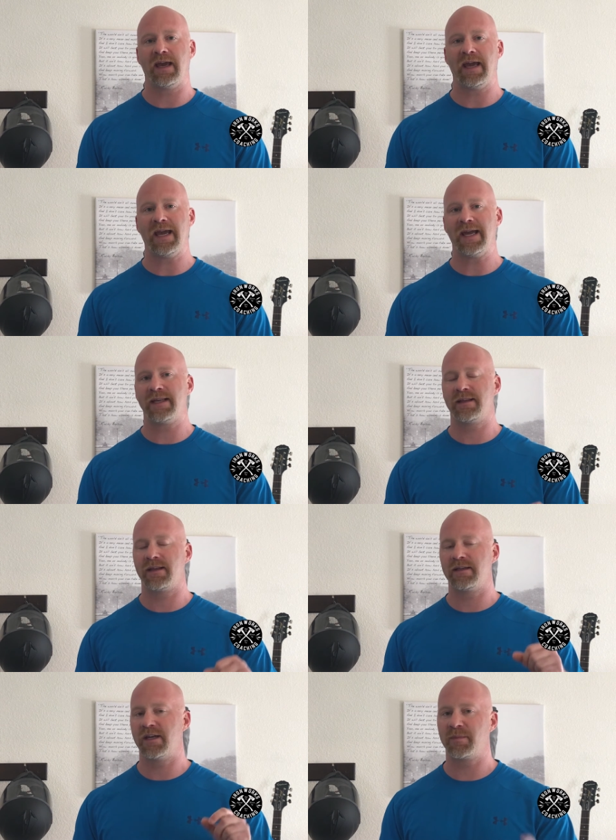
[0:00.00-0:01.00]

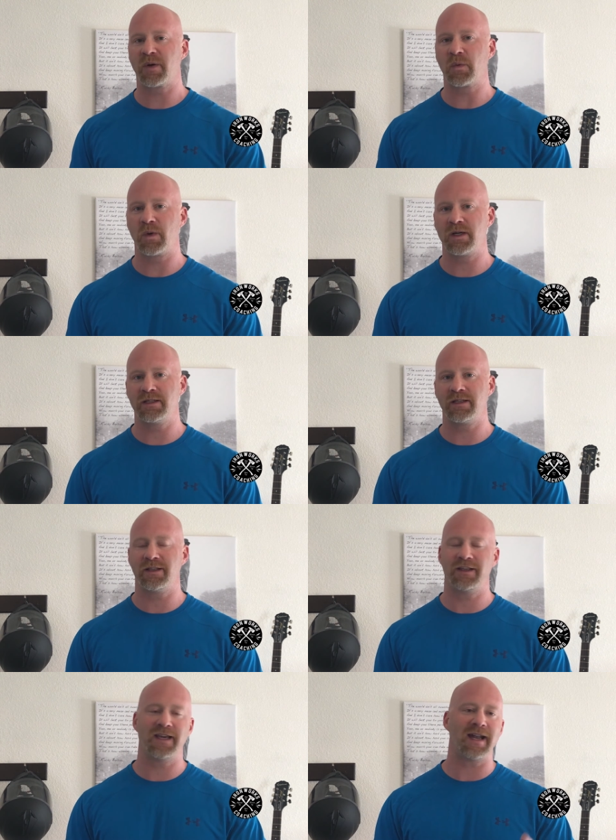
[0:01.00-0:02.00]
And number 1,
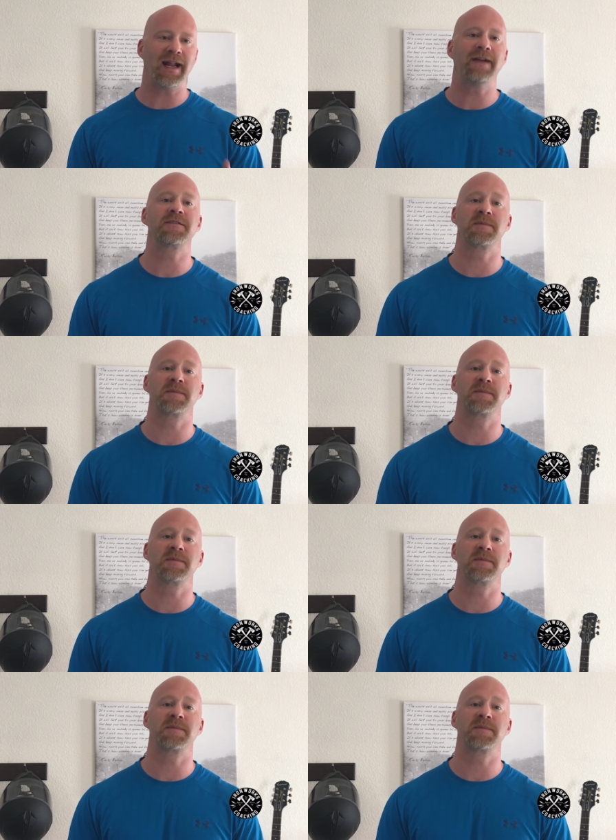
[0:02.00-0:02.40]
you gotta have